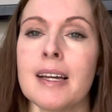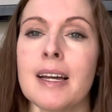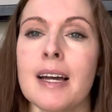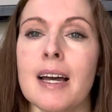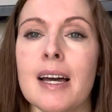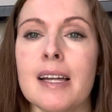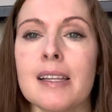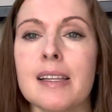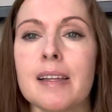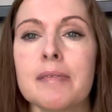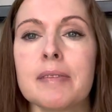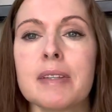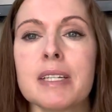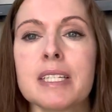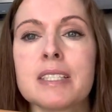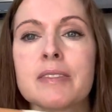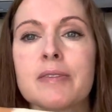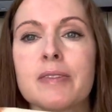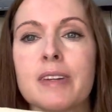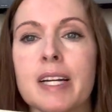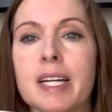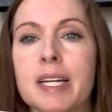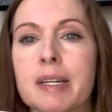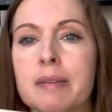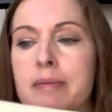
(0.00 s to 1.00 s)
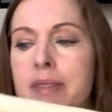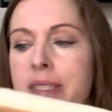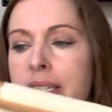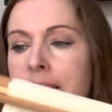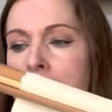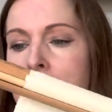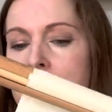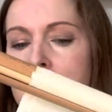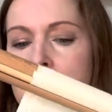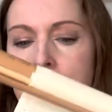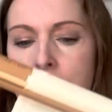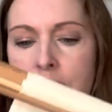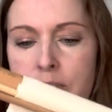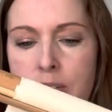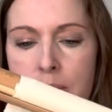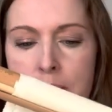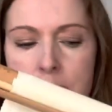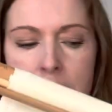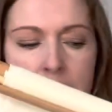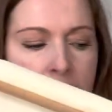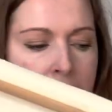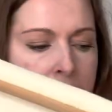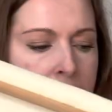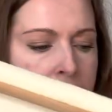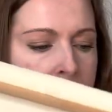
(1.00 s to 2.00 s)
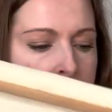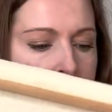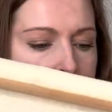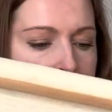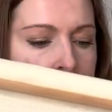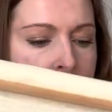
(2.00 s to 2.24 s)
I love these frames. It gets it drum tight.